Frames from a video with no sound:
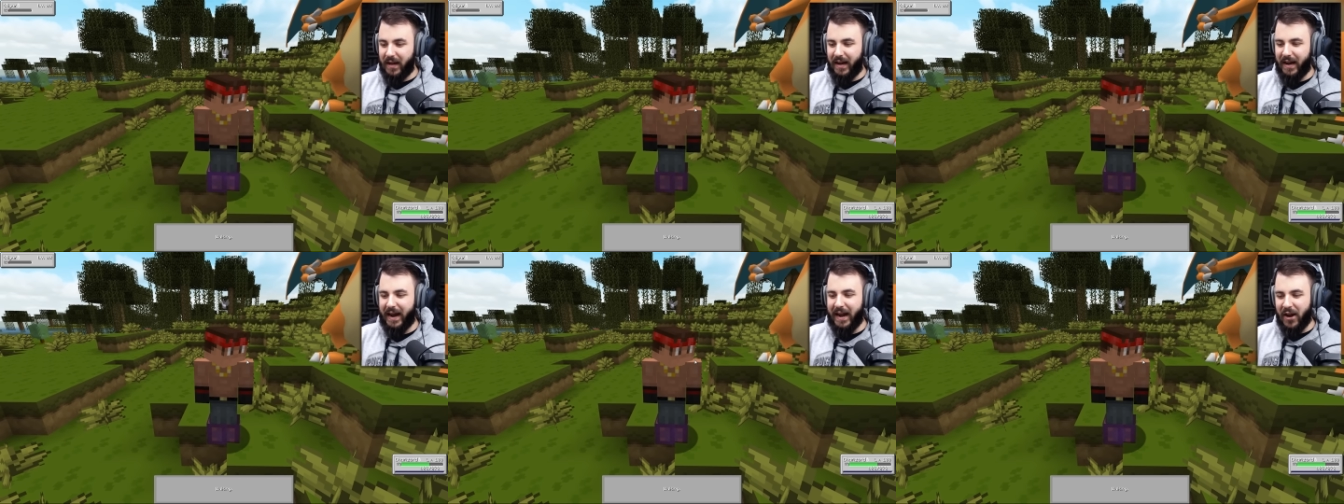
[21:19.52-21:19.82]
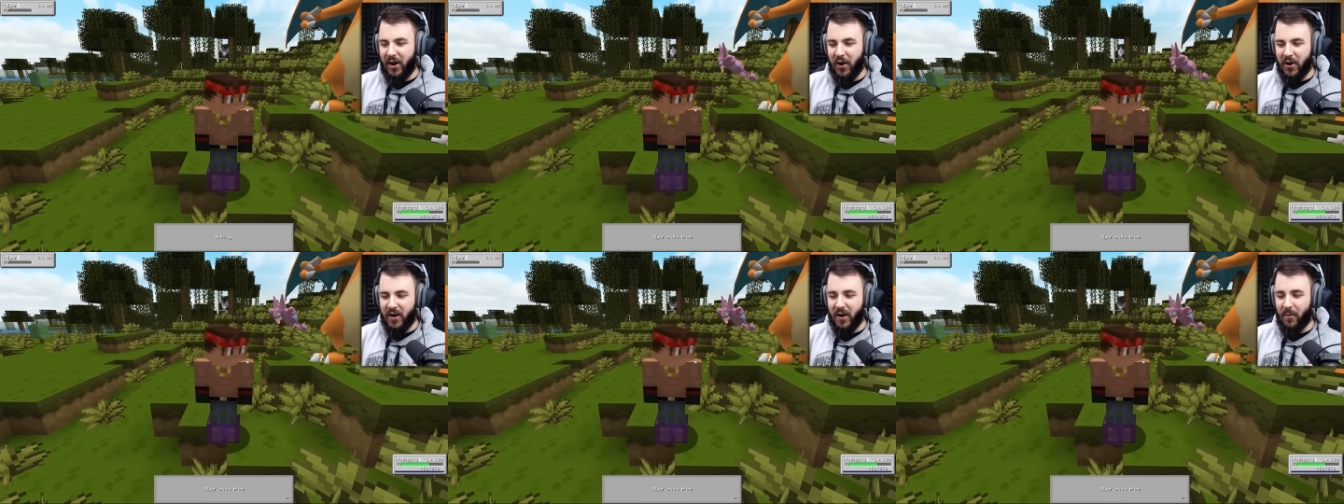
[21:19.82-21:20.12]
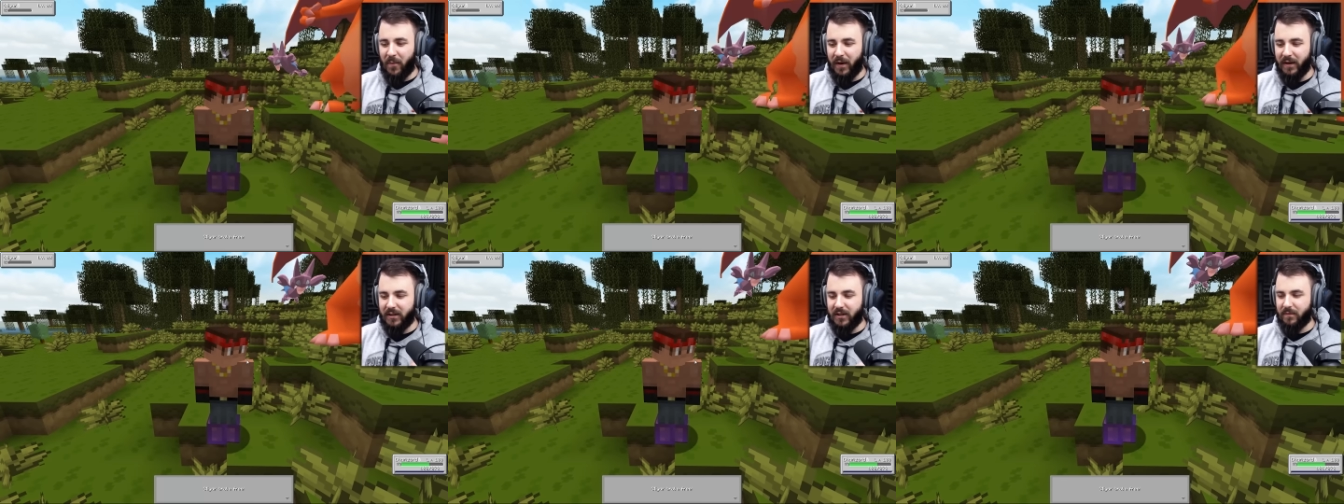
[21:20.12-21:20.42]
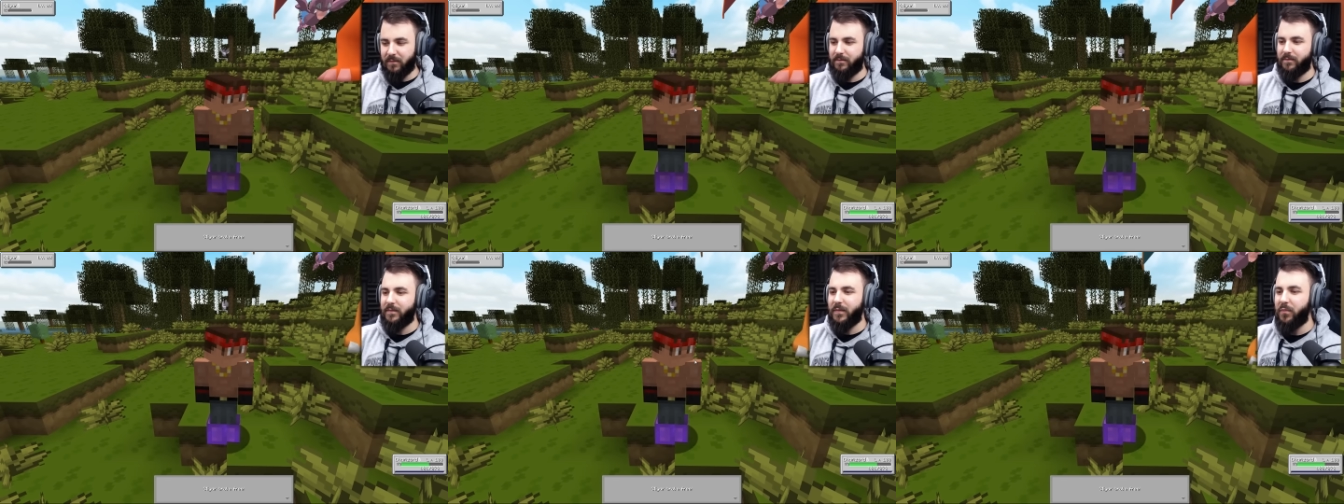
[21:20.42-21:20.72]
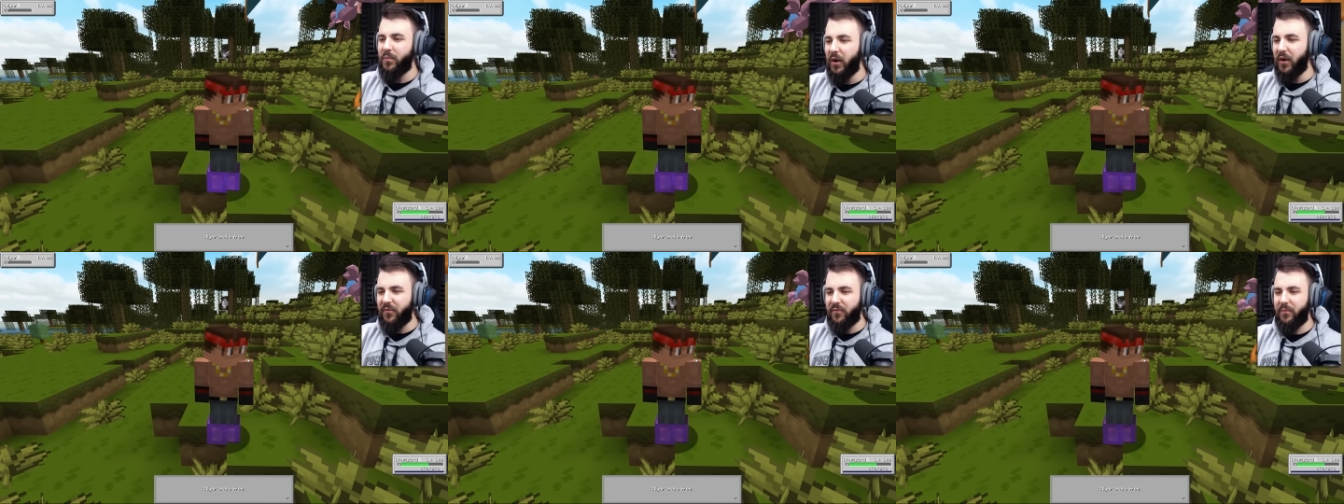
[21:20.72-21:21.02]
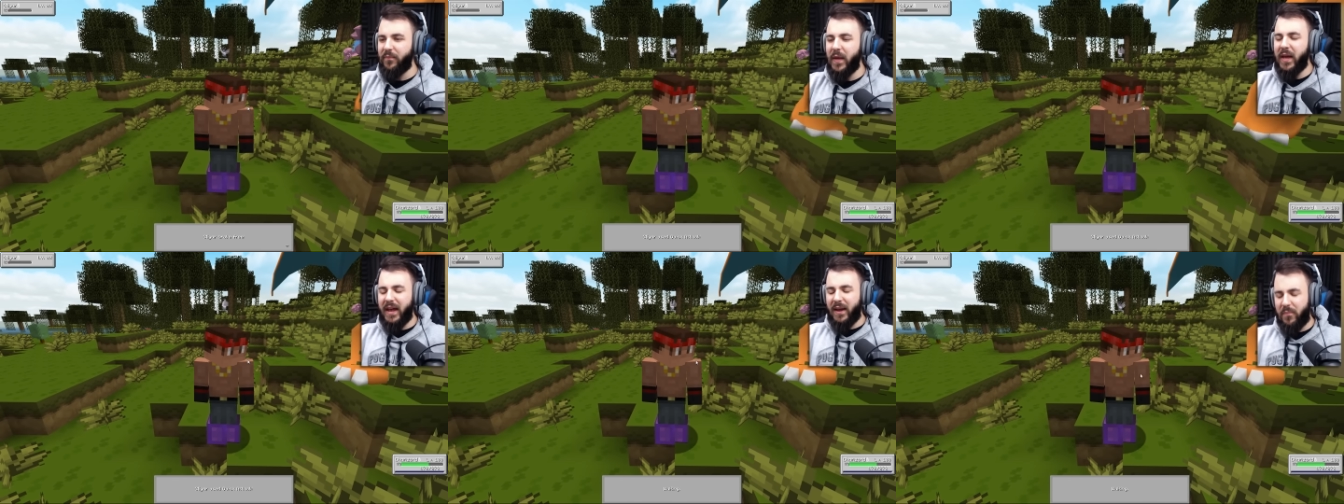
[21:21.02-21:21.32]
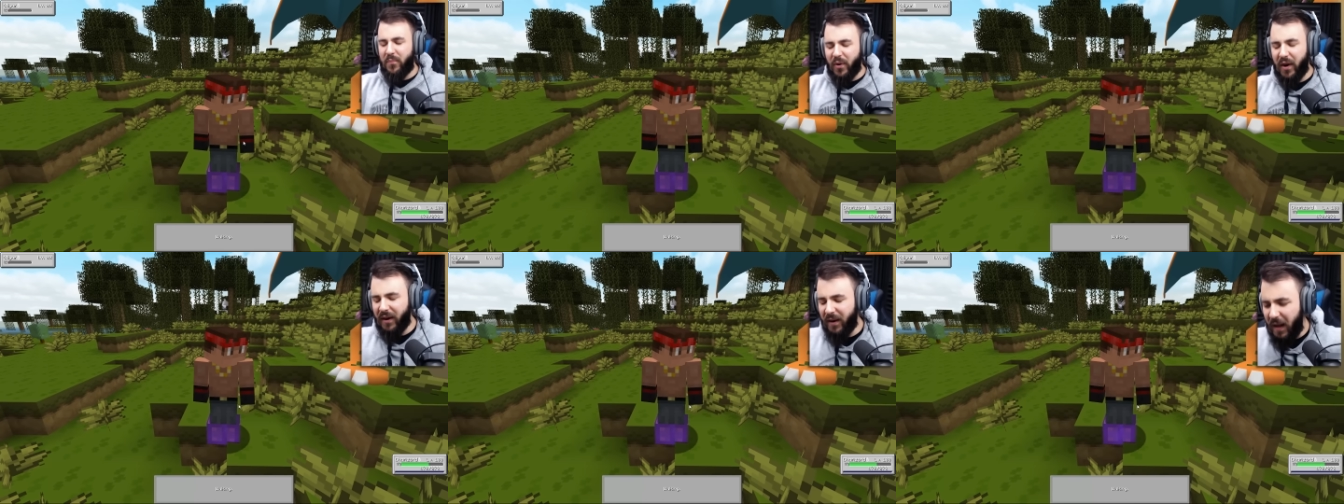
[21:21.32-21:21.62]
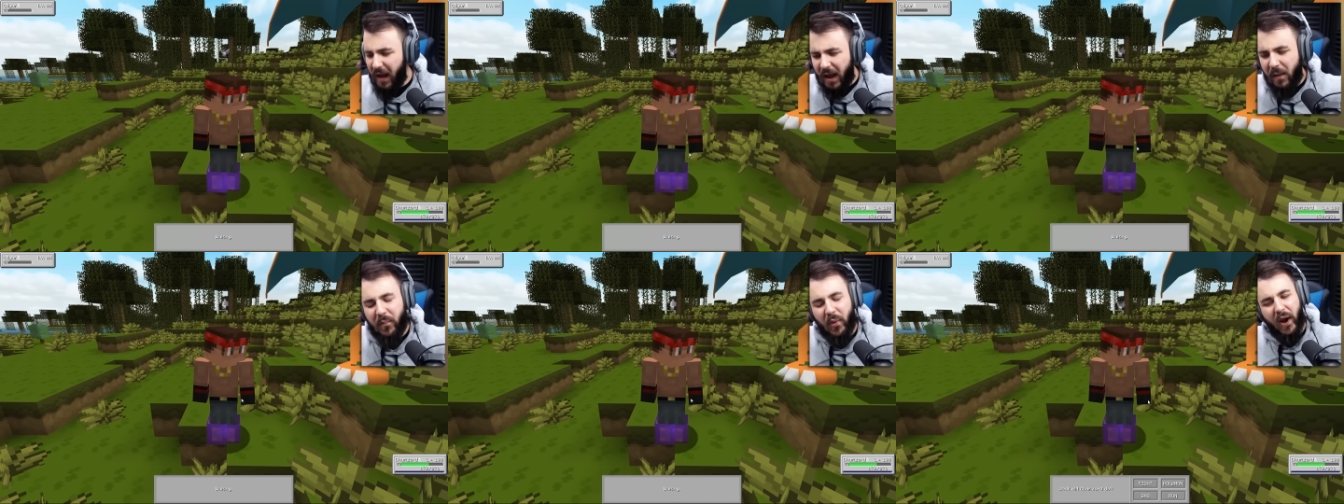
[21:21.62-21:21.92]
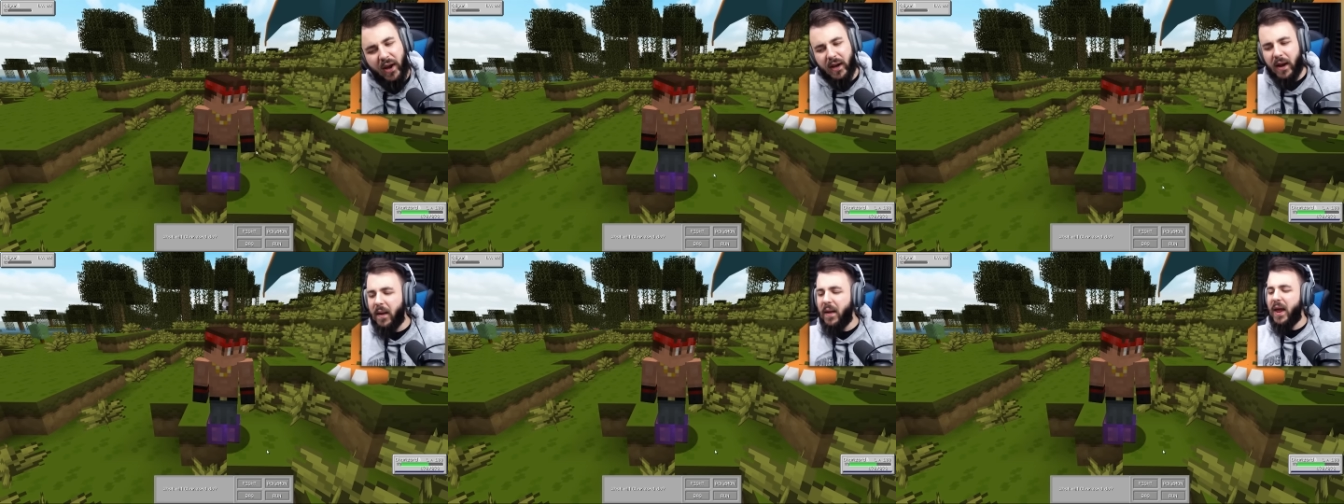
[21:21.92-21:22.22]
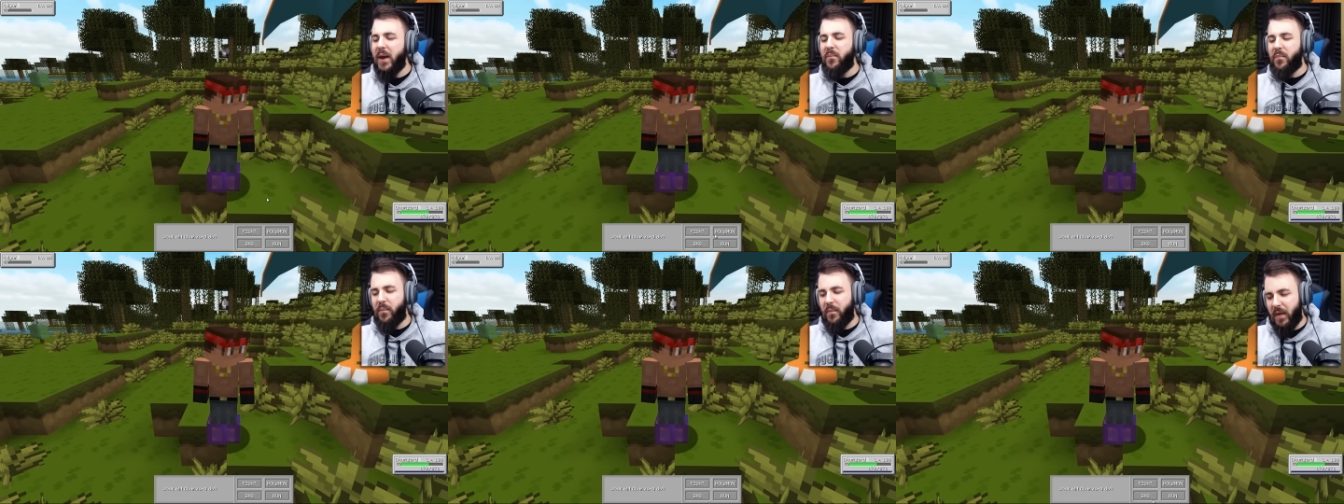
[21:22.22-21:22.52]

I know you want... Break Break, break, he,